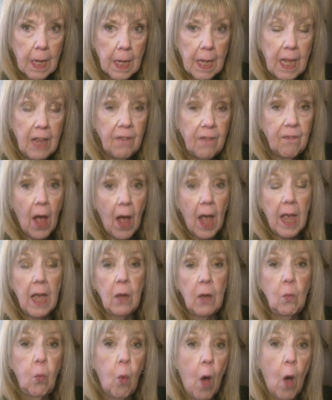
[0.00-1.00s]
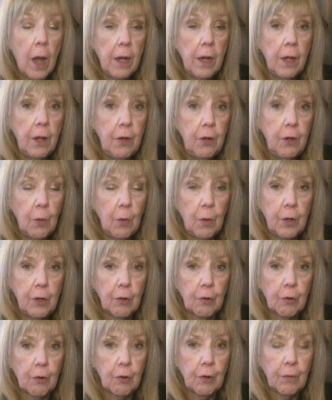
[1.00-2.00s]
If I had wanted you in
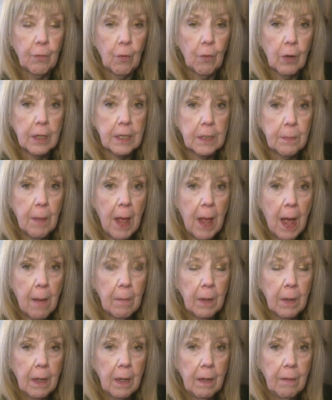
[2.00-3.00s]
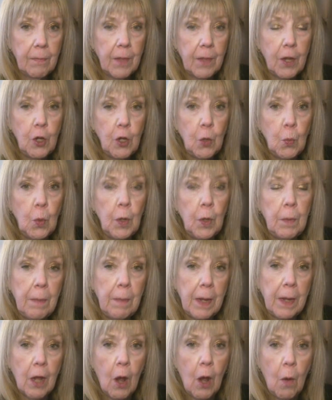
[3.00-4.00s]
your good voice, Pamela, then you wouldn't
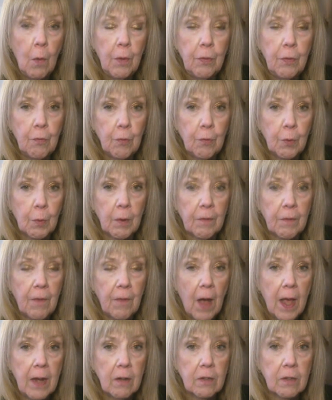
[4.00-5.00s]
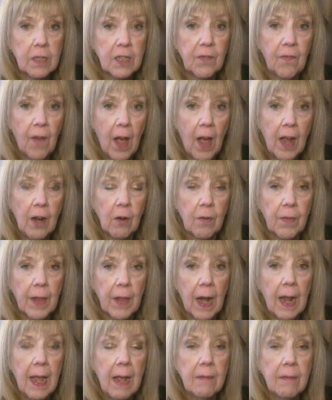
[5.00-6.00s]
be going through the refiner's fire that
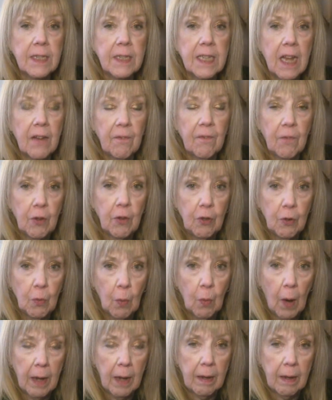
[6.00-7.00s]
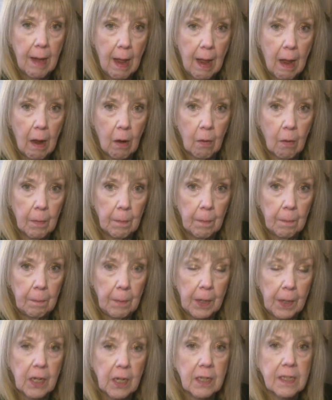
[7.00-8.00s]
I have set for you right now.
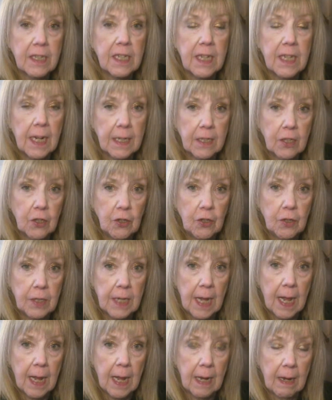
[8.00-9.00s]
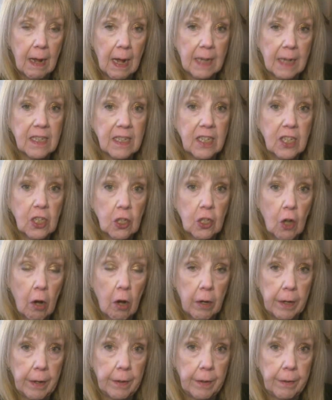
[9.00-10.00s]
Because yesterday I
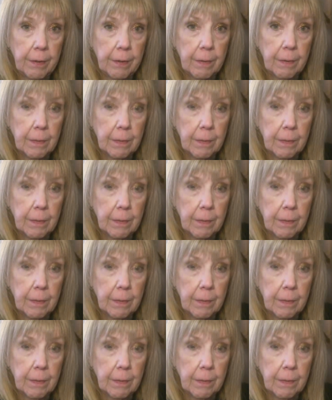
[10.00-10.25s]
started.